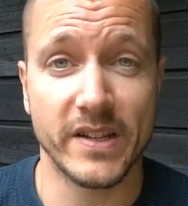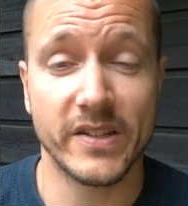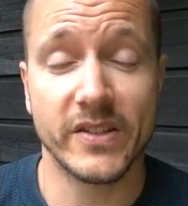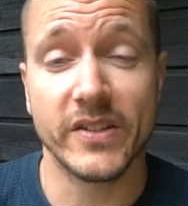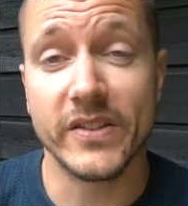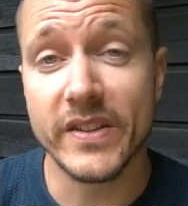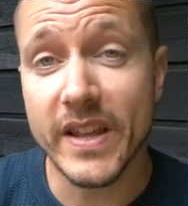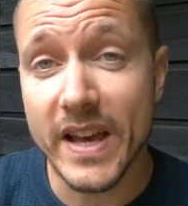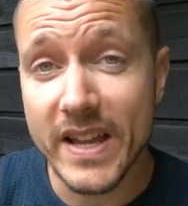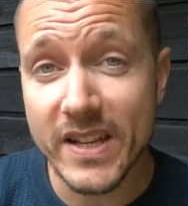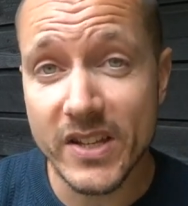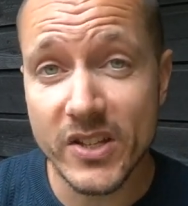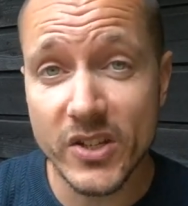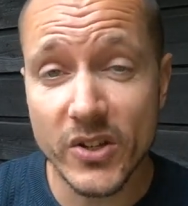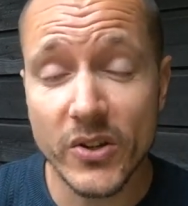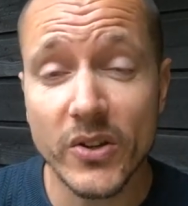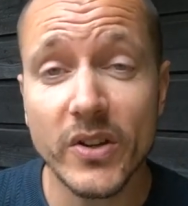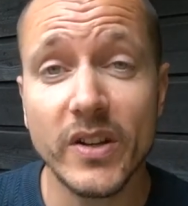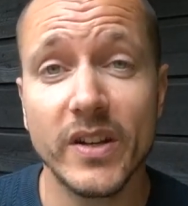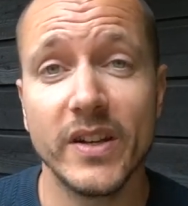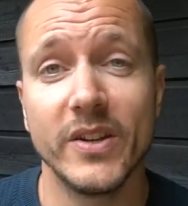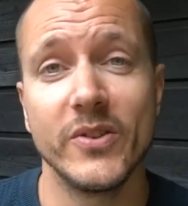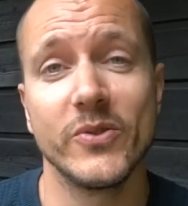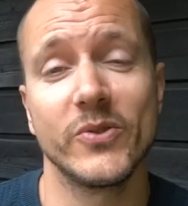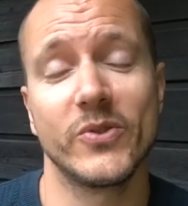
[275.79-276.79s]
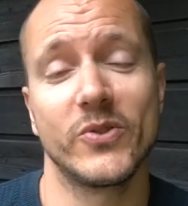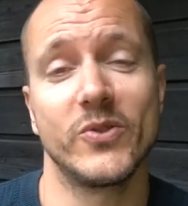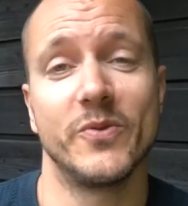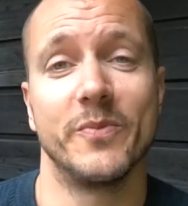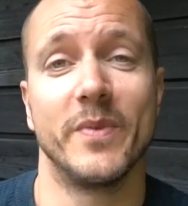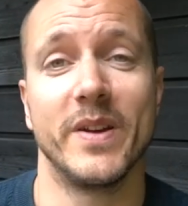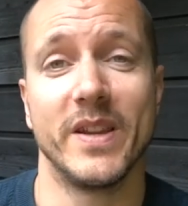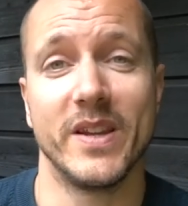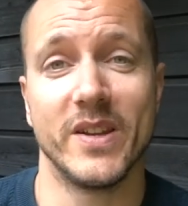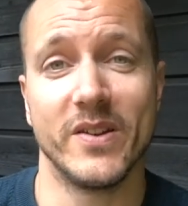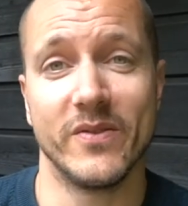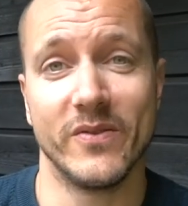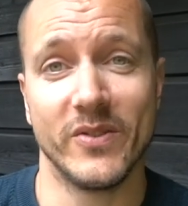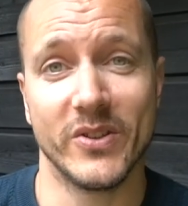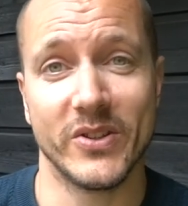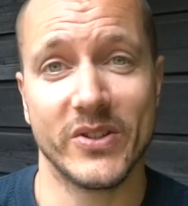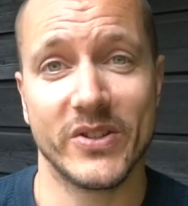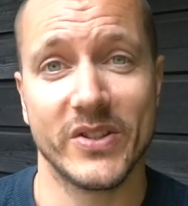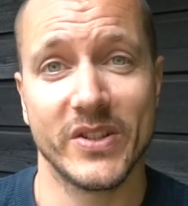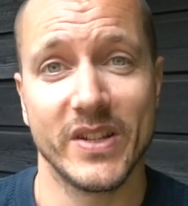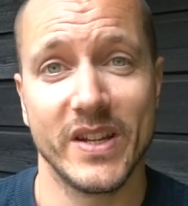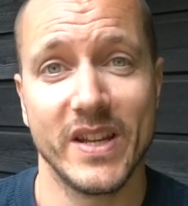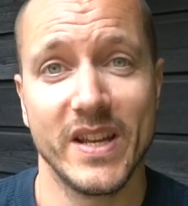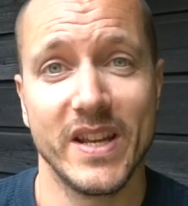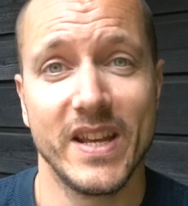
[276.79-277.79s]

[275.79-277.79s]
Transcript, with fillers: So that's good news to many of us.